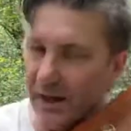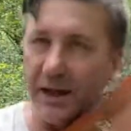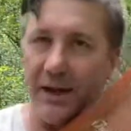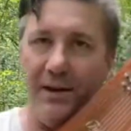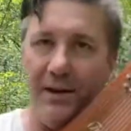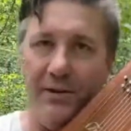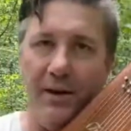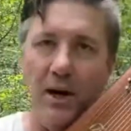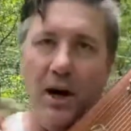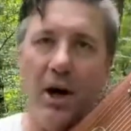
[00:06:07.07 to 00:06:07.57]

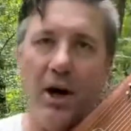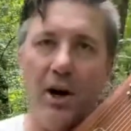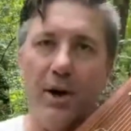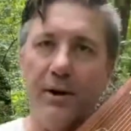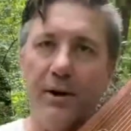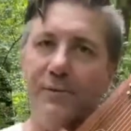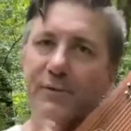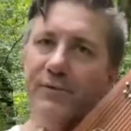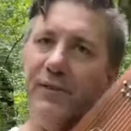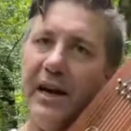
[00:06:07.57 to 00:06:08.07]
In the
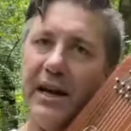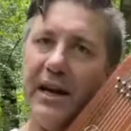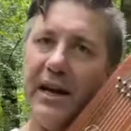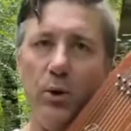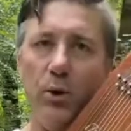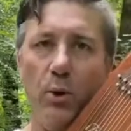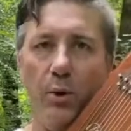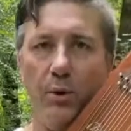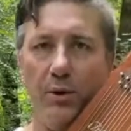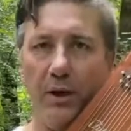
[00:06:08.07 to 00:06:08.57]
heart of
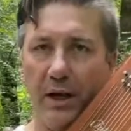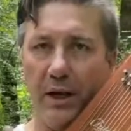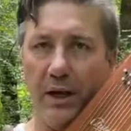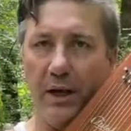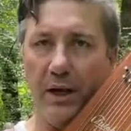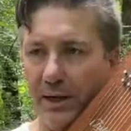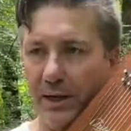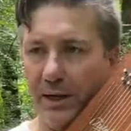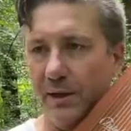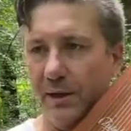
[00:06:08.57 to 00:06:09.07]
Fangor to
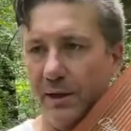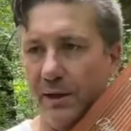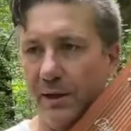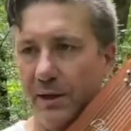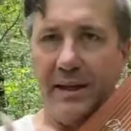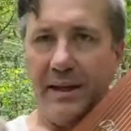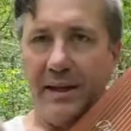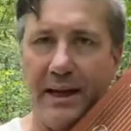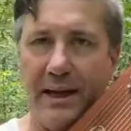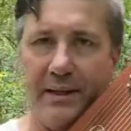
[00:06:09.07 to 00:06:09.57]

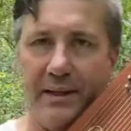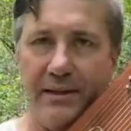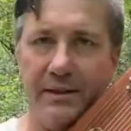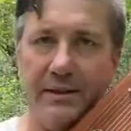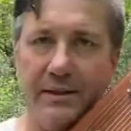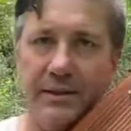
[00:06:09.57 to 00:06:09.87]
live the ends.